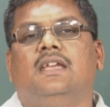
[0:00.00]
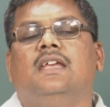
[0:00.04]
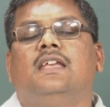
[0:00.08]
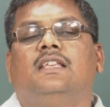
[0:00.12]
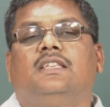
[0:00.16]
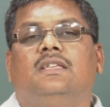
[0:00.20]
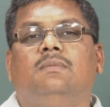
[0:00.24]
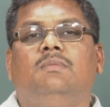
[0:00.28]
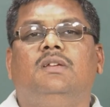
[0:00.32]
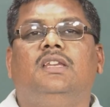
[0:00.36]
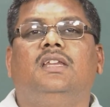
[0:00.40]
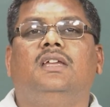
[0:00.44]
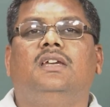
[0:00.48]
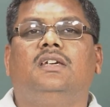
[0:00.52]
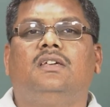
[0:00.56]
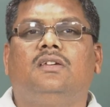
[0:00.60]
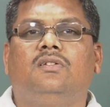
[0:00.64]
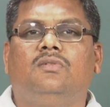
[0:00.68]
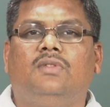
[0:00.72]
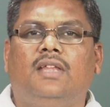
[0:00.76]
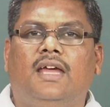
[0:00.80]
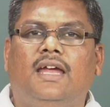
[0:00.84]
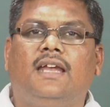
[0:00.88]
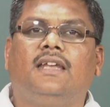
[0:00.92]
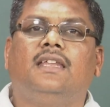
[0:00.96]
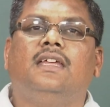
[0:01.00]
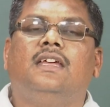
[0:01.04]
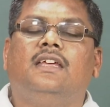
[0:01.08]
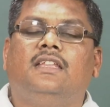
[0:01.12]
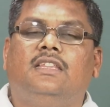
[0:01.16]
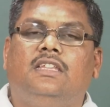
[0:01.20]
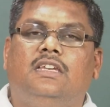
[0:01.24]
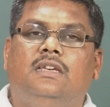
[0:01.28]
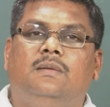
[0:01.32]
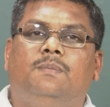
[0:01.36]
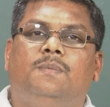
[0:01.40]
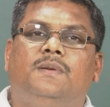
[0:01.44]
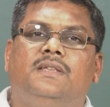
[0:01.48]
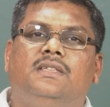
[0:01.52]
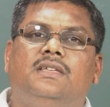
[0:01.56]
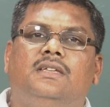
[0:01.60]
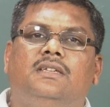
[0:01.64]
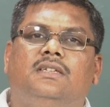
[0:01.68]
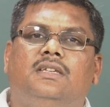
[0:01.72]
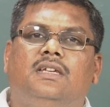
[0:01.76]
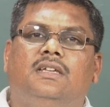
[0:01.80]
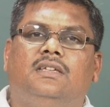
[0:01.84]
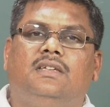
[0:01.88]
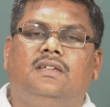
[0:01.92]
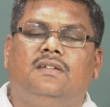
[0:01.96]
Similar to that, the
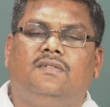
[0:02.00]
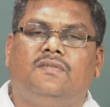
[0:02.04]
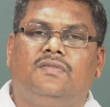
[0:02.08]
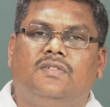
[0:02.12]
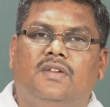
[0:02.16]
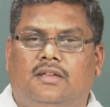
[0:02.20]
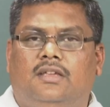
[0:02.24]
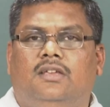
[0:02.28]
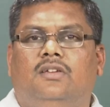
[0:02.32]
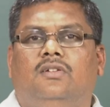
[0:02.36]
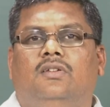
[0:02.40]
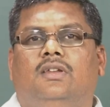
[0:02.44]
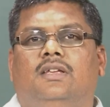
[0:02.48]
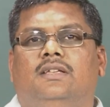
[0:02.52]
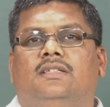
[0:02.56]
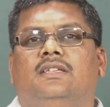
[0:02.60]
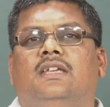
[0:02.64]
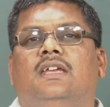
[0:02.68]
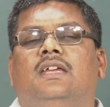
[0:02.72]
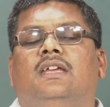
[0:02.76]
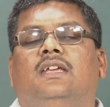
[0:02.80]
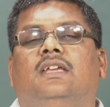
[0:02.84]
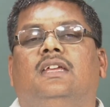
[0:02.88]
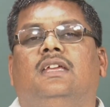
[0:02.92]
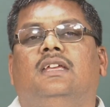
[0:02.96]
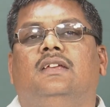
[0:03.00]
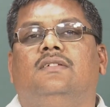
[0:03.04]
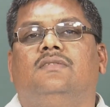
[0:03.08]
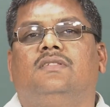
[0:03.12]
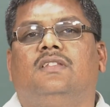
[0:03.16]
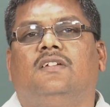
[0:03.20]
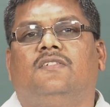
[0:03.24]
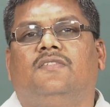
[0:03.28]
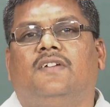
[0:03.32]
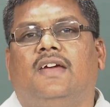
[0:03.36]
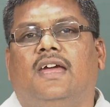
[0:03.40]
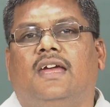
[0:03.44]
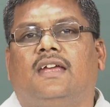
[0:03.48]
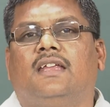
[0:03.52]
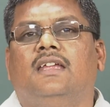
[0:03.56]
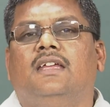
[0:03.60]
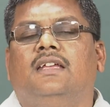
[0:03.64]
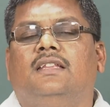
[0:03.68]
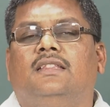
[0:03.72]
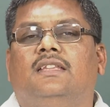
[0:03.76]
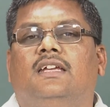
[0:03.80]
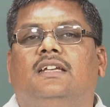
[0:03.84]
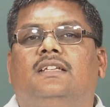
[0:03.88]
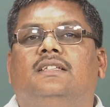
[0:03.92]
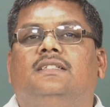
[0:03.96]
representative heuristic gives the
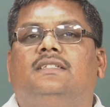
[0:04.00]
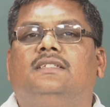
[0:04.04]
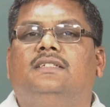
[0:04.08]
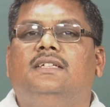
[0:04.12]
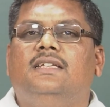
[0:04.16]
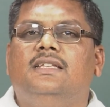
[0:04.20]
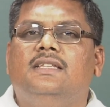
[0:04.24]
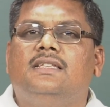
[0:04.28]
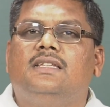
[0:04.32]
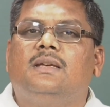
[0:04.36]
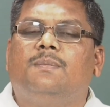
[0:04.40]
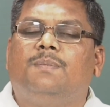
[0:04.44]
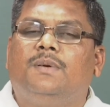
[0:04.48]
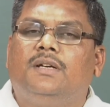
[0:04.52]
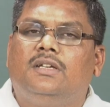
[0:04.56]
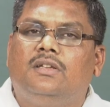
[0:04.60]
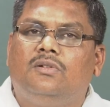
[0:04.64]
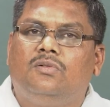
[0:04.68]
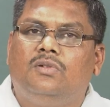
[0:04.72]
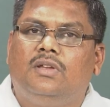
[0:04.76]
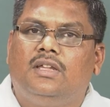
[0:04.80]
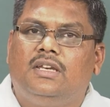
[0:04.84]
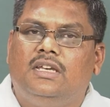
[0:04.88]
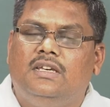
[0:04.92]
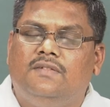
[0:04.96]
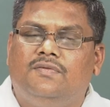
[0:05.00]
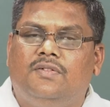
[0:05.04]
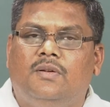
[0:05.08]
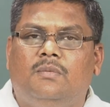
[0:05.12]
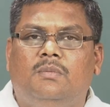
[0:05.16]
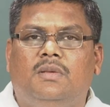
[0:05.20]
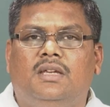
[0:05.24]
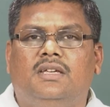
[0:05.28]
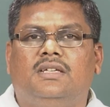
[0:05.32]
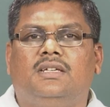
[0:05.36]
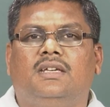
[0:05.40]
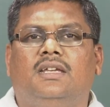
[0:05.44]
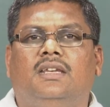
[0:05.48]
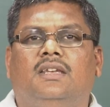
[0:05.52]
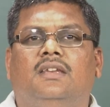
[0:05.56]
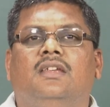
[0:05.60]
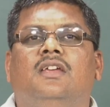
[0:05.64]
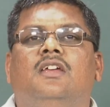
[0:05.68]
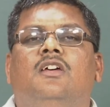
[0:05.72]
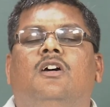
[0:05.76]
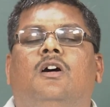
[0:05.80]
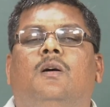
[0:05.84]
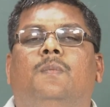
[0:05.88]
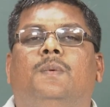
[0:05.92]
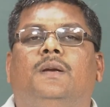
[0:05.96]
fact that since a particular information
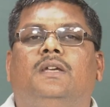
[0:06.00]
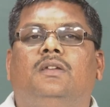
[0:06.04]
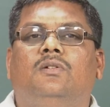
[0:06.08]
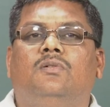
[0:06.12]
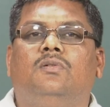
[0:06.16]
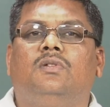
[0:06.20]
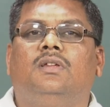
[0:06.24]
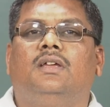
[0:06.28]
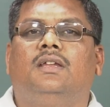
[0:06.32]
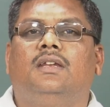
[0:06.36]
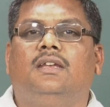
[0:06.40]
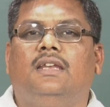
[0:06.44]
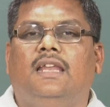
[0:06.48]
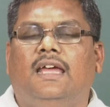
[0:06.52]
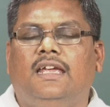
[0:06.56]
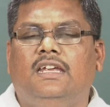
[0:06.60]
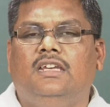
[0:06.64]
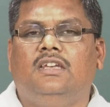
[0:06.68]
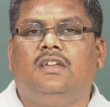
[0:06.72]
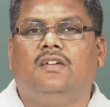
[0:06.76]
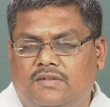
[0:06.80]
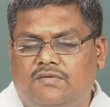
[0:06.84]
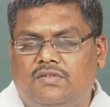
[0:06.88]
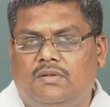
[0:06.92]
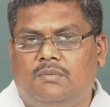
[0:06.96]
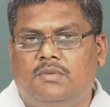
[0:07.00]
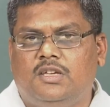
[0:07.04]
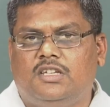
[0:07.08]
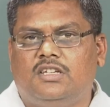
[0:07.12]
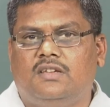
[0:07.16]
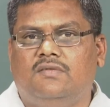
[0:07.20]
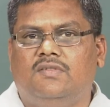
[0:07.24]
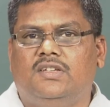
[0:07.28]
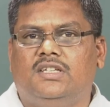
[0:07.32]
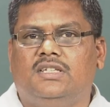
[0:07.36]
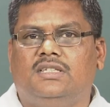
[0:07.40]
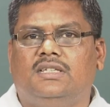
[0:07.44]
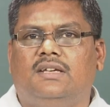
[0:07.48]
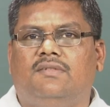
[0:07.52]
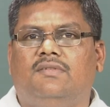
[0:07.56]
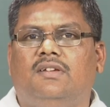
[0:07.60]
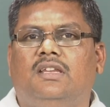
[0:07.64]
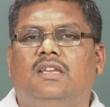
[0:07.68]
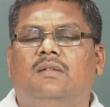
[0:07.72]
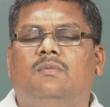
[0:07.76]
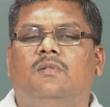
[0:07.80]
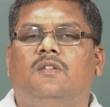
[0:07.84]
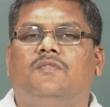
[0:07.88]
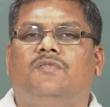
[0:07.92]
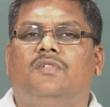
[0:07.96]
or particular line of information which is
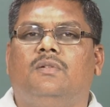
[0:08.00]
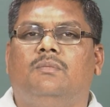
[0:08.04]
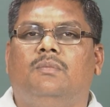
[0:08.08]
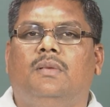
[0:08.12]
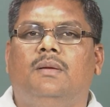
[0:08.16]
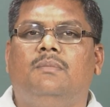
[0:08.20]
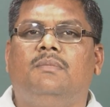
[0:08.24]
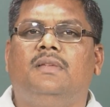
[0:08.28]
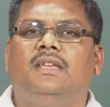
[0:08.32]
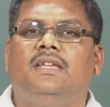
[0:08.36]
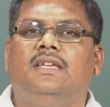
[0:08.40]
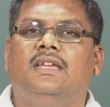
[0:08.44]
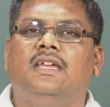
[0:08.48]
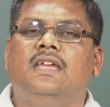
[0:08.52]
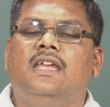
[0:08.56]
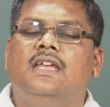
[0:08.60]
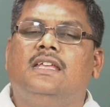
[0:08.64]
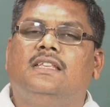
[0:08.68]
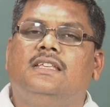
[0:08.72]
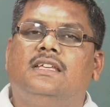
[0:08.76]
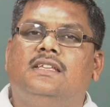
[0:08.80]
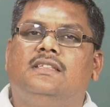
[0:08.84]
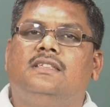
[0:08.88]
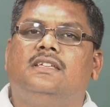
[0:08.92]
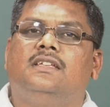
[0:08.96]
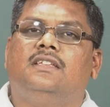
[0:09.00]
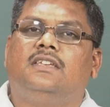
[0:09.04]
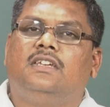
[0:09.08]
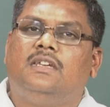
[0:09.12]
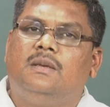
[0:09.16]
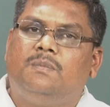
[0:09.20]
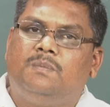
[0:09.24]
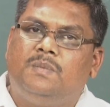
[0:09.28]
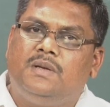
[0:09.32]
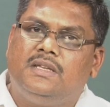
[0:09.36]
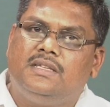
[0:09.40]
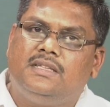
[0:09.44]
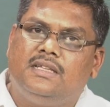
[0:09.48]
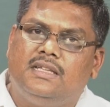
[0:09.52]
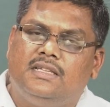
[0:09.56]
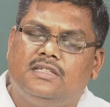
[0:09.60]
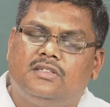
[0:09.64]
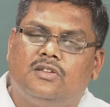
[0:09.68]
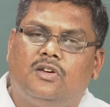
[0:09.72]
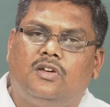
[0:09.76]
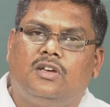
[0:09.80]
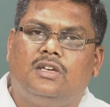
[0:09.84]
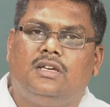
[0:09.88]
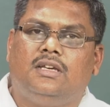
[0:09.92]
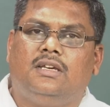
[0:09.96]
available from memory, since it represents
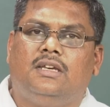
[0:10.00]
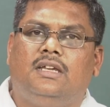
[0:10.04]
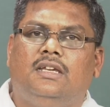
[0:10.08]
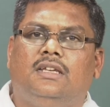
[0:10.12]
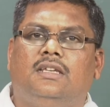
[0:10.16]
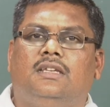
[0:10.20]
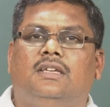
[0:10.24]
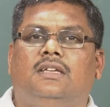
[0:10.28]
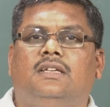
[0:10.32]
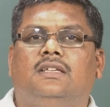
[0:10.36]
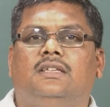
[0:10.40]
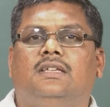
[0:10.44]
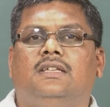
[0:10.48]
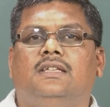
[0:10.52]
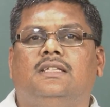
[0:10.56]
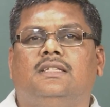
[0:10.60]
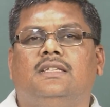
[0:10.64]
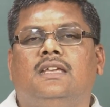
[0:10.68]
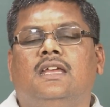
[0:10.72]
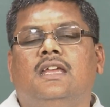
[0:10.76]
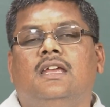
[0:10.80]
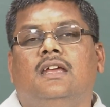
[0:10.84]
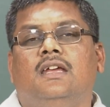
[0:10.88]
or it is